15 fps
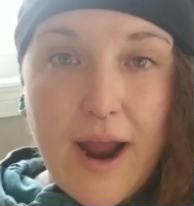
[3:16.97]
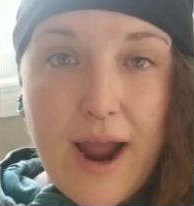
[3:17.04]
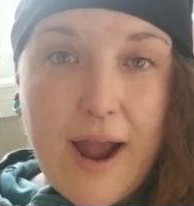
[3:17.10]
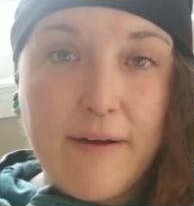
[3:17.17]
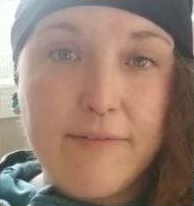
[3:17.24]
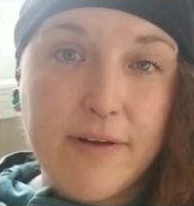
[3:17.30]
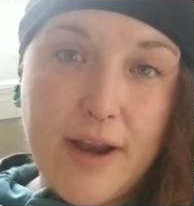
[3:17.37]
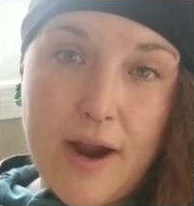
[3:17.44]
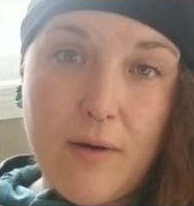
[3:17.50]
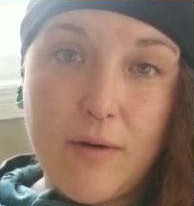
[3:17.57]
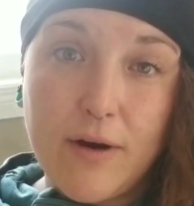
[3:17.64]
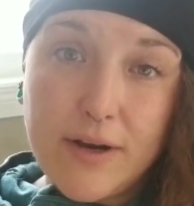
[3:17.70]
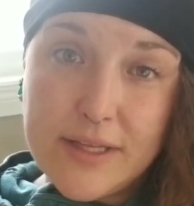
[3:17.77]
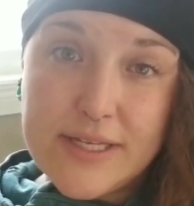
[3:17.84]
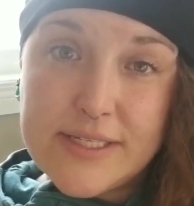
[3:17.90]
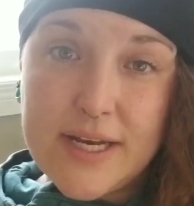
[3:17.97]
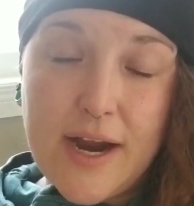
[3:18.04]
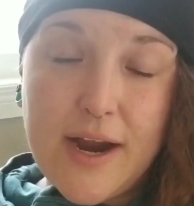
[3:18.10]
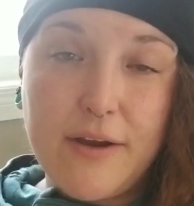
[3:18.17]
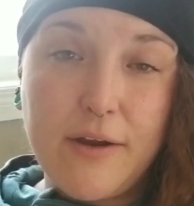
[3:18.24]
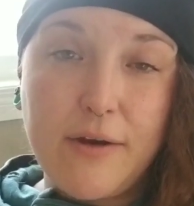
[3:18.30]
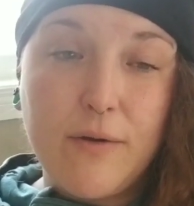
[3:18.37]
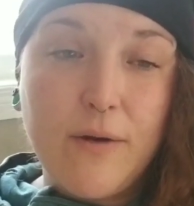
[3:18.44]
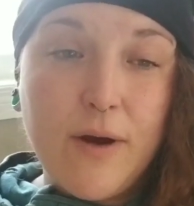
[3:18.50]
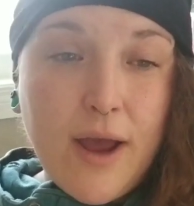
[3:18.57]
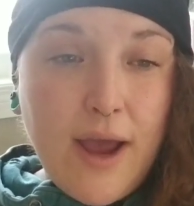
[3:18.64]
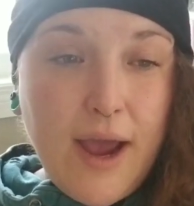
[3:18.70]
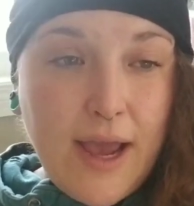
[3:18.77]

half an hour, at least I do,